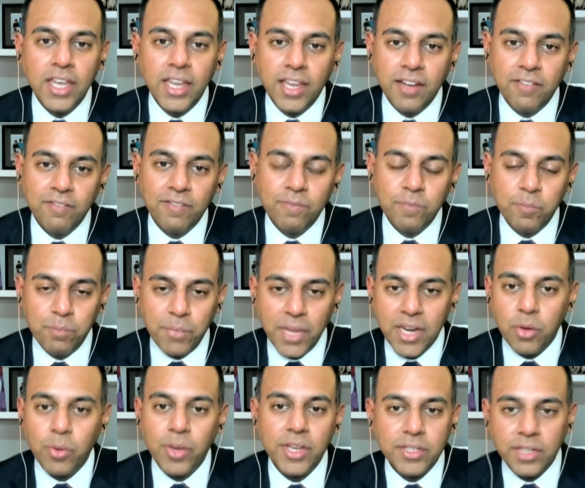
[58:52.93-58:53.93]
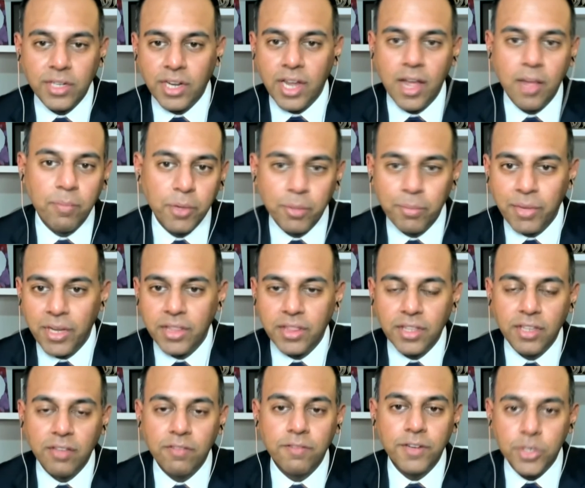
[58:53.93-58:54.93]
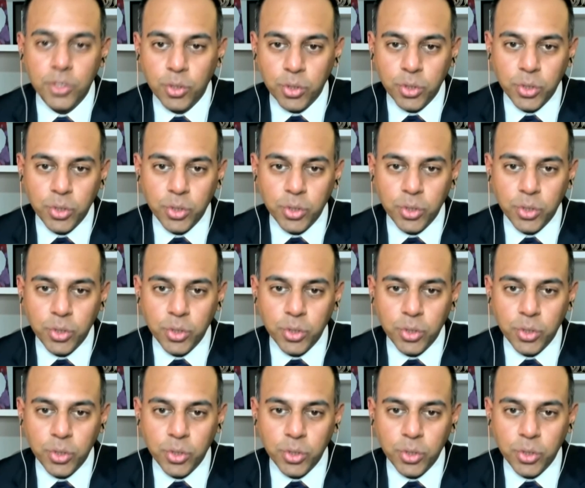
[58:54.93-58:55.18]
in many ways to complement the official